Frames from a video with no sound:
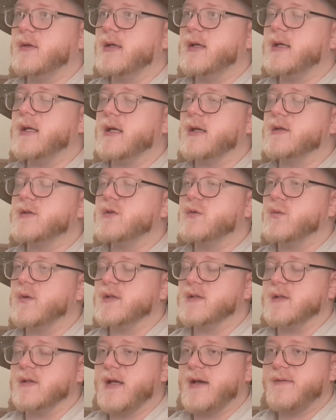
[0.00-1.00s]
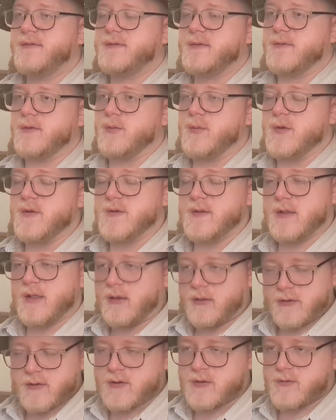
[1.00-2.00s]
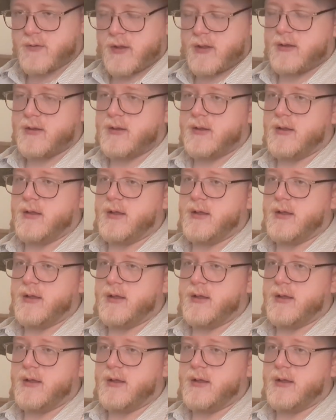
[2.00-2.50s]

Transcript: getting into what's left of the music industry,